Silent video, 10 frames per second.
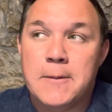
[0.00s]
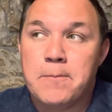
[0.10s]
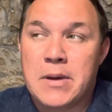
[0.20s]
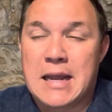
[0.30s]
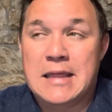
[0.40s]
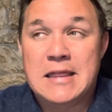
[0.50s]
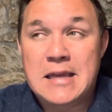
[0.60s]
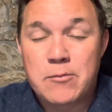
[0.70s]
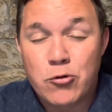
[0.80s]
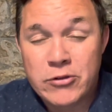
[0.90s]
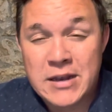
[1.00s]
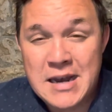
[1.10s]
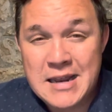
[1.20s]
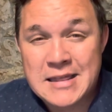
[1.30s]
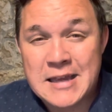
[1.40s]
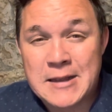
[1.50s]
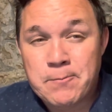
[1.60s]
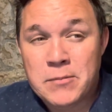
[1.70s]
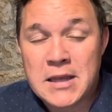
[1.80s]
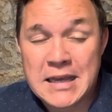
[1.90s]
But I think more than
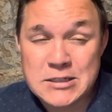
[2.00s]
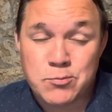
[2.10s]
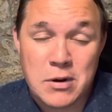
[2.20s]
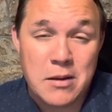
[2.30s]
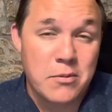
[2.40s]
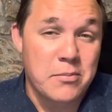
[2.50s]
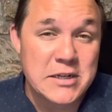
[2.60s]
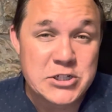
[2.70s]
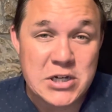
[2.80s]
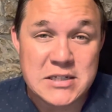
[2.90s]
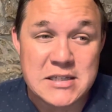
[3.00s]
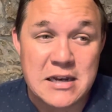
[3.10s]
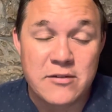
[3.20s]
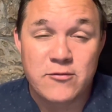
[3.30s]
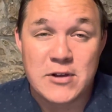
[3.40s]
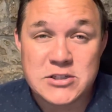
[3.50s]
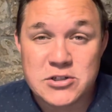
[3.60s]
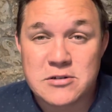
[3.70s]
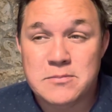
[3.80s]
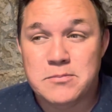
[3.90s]
anything, he's probably just an
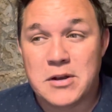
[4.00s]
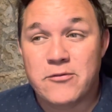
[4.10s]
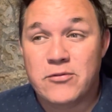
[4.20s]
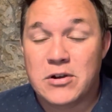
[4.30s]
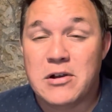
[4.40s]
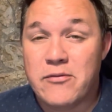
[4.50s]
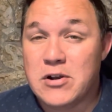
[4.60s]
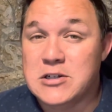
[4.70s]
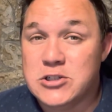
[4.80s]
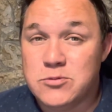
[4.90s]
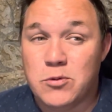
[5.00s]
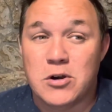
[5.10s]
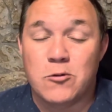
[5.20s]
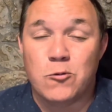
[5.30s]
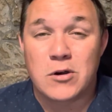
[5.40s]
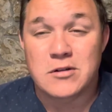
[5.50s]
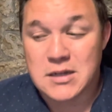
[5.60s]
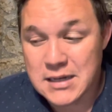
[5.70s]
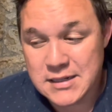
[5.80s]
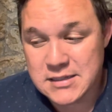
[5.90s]
investor, but a very, very smart,
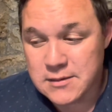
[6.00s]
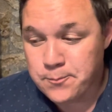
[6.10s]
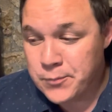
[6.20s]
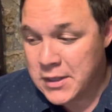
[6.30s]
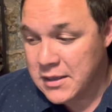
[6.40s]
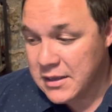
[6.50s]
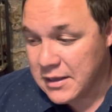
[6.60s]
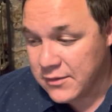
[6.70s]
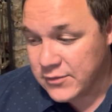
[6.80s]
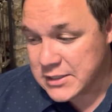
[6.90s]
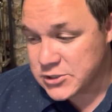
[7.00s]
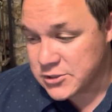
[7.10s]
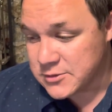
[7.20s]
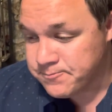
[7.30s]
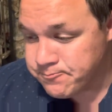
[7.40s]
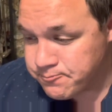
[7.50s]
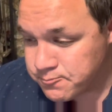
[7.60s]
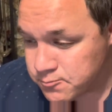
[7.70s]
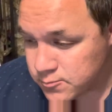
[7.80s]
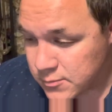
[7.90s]
well-connected investor.
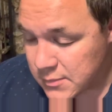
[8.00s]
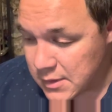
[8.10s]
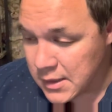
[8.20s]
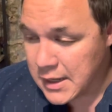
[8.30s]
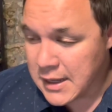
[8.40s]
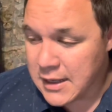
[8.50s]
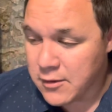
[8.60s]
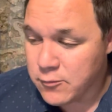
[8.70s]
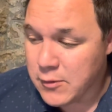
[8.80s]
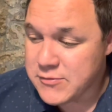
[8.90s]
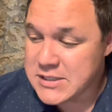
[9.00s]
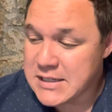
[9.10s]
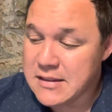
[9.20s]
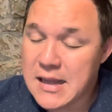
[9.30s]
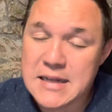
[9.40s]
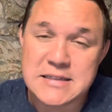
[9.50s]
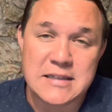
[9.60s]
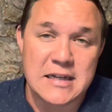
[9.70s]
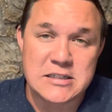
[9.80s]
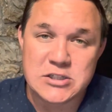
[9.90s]
We've seen lots and
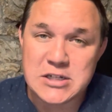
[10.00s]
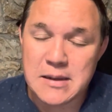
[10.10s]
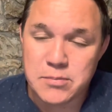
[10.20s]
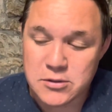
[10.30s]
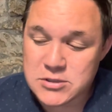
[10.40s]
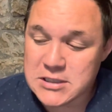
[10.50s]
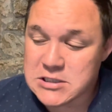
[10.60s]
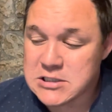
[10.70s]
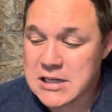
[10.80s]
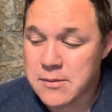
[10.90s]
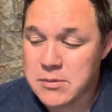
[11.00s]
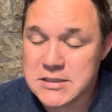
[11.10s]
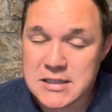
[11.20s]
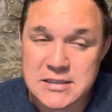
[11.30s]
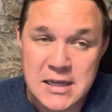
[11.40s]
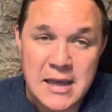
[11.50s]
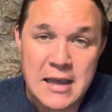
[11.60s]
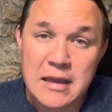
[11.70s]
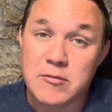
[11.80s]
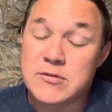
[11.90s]
lots of job postings and job listings,
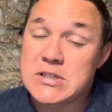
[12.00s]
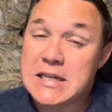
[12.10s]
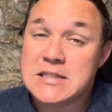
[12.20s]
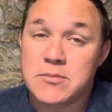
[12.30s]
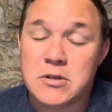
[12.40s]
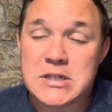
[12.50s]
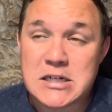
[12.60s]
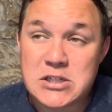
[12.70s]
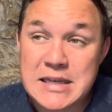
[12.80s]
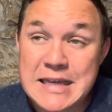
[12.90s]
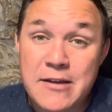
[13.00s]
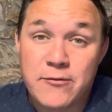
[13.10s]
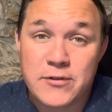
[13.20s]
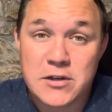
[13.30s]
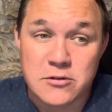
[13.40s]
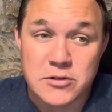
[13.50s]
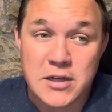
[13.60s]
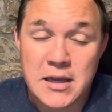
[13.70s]
and we've seen some of those actually get filled.